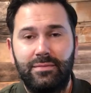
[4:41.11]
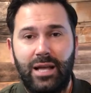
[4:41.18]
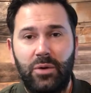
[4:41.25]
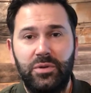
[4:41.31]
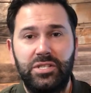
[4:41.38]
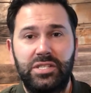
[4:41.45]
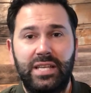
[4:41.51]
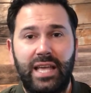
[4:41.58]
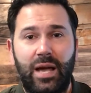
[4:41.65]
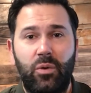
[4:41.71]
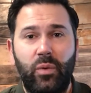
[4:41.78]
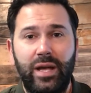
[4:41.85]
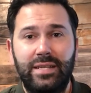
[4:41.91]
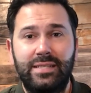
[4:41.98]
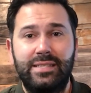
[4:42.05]
Now we just
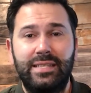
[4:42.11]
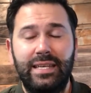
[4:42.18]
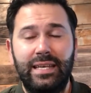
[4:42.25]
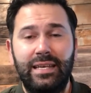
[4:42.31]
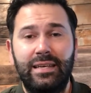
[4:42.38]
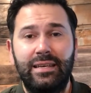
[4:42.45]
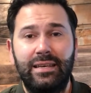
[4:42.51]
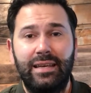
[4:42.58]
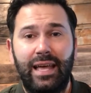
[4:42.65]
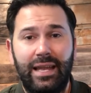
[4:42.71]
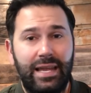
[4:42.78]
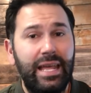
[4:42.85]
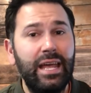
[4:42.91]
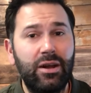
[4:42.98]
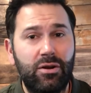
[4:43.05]
can't wait to see
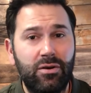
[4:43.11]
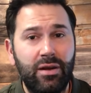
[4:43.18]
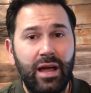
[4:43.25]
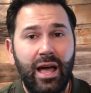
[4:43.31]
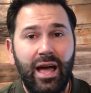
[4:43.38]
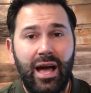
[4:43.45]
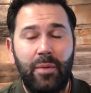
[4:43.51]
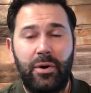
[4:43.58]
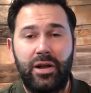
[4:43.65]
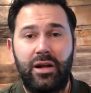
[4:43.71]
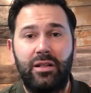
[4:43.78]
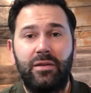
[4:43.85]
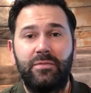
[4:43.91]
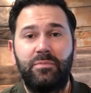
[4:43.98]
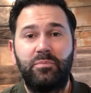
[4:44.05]
and hear about
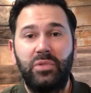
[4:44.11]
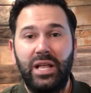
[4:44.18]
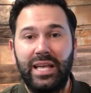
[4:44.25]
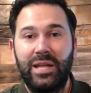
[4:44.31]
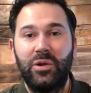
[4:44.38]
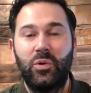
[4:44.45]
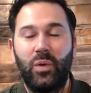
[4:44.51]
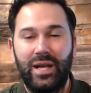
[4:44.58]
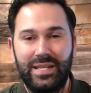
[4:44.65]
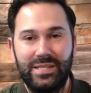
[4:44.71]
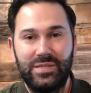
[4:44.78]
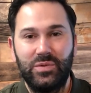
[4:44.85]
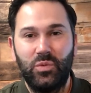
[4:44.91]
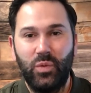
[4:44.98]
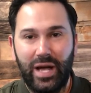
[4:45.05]
all of Blake and
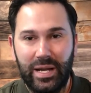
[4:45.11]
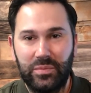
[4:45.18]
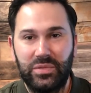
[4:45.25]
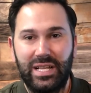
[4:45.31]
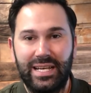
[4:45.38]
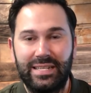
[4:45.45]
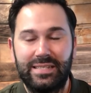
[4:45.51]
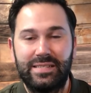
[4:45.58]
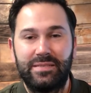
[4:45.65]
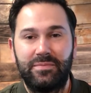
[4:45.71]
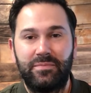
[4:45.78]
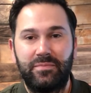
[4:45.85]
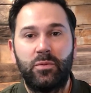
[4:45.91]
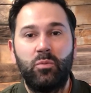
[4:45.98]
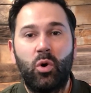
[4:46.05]
Gwen's wedding plans.
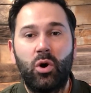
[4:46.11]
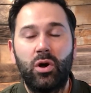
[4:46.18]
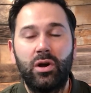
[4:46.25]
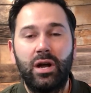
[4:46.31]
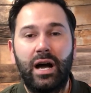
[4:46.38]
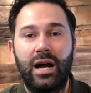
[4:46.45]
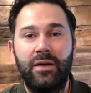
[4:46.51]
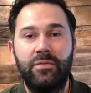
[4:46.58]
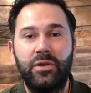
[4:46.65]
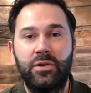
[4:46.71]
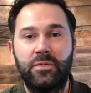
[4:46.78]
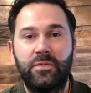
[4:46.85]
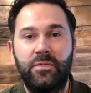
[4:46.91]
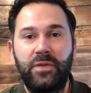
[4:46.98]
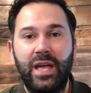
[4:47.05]
For more of
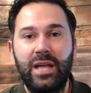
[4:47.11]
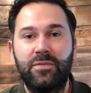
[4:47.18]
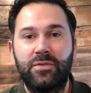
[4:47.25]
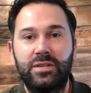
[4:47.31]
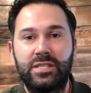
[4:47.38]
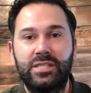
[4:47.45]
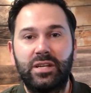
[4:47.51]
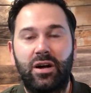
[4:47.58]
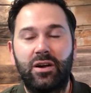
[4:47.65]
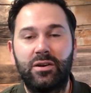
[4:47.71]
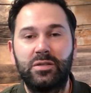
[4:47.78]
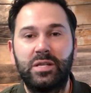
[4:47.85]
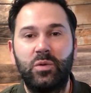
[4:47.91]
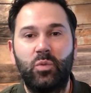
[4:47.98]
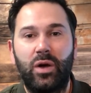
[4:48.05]
your favorite
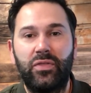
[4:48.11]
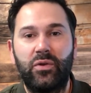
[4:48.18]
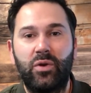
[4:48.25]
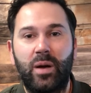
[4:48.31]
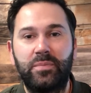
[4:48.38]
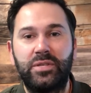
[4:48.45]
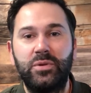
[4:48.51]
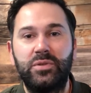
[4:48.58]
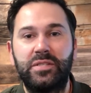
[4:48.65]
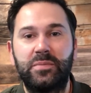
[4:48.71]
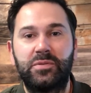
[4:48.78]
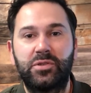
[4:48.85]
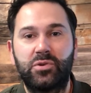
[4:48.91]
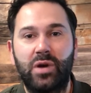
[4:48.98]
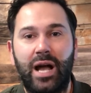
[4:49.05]
stars and what they're up to,
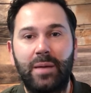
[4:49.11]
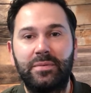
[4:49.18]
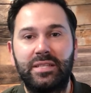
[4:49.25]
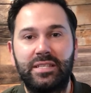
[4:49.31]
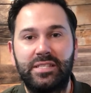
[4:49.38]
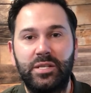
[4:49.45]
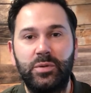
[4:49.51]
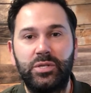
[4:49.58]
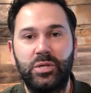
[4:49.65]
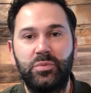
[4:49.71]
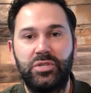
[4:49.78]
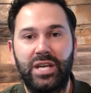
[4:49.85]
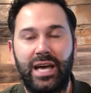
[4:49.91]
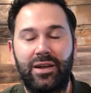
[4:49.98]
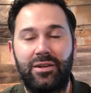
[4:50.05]
subscribe to this
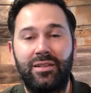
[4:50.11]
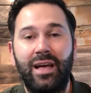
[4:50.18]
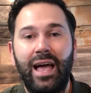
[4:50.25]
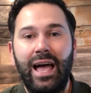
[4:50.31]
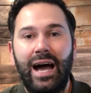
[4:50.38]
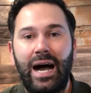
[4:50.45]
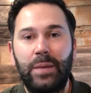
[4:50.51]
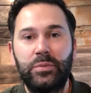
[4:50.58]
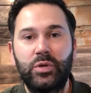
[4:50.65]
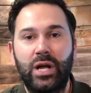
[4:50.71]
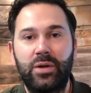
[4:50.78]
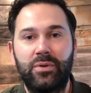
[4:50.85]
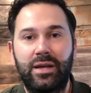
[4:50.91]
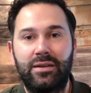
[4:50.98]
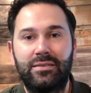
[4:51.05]
YouTube channel. I'm
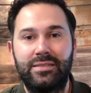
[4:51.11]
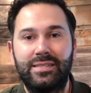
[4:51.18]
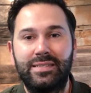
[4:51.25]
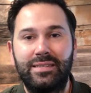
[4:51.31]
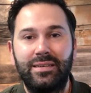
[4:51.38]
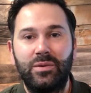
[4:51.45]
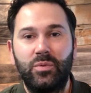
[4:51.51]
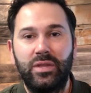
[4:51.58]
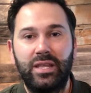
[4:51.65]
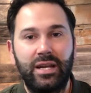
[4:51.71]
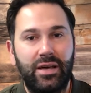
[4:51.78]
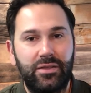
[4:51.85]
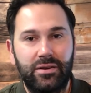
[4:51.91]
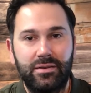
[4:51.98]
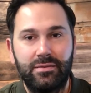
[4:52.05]
Greg Reynolds with
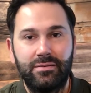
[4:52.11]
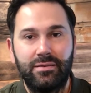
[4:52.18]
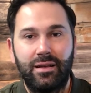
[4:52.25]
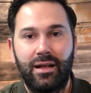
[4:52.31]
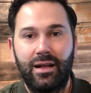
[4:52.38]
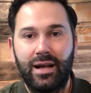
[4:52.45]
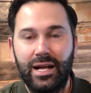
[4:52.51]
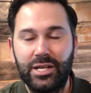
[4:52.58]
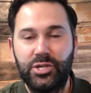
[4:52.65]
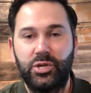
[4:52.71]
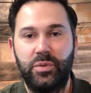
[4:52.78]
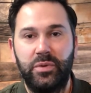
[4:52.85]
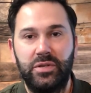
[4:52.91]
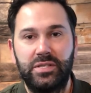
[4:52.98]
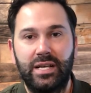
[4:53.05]
another
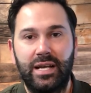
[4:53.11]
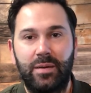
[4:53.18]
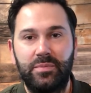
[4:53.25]
Country Music